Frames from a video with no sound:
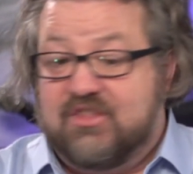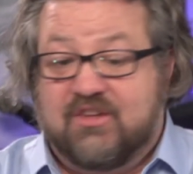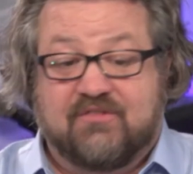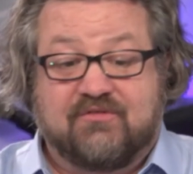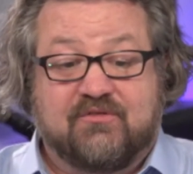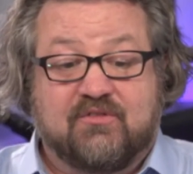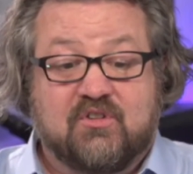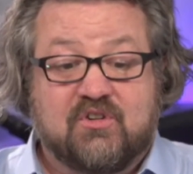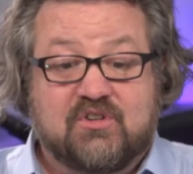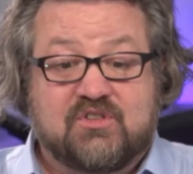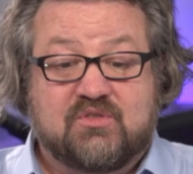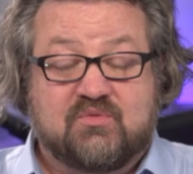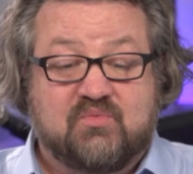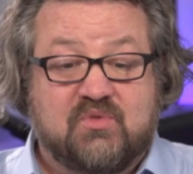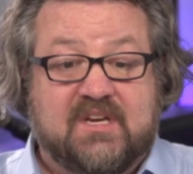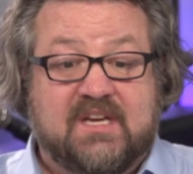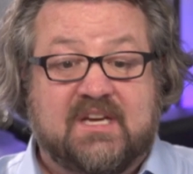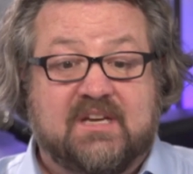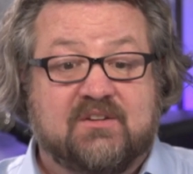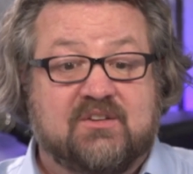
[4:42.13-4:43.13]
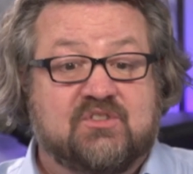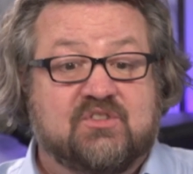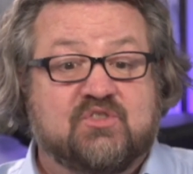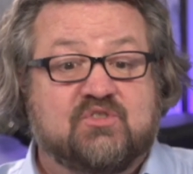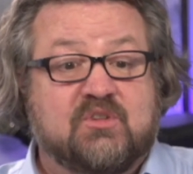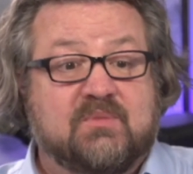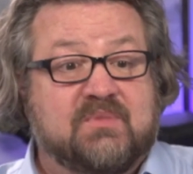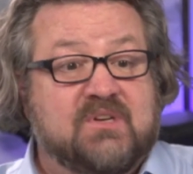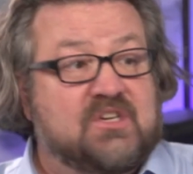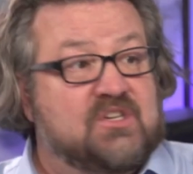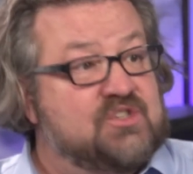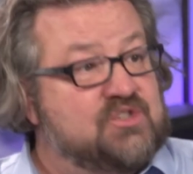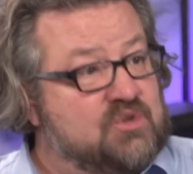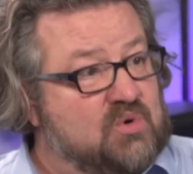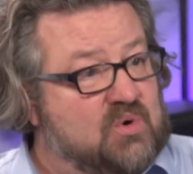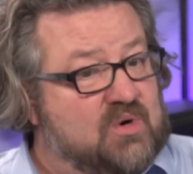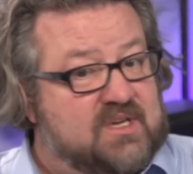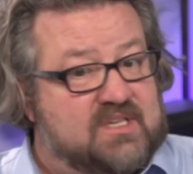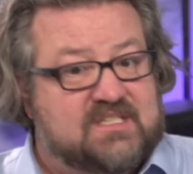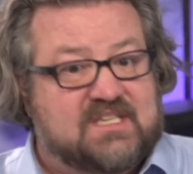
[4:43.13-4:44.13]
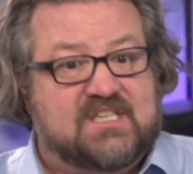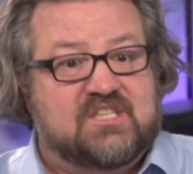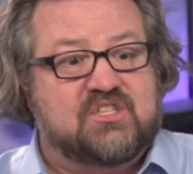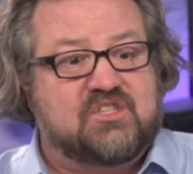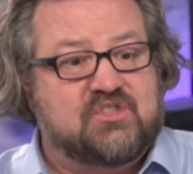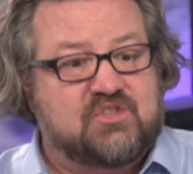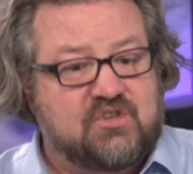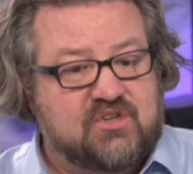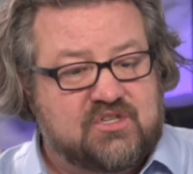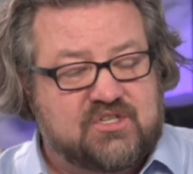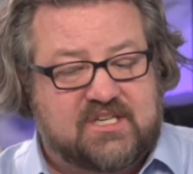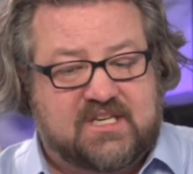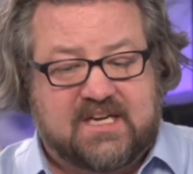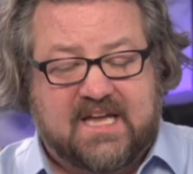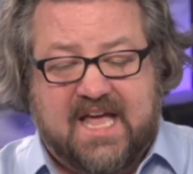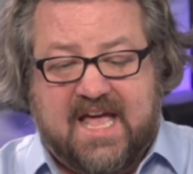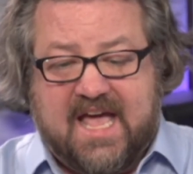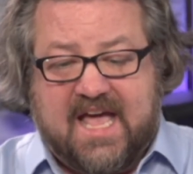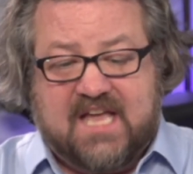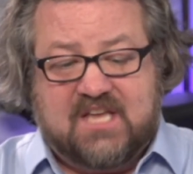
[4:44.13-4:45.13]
The first read distributed joins and searching.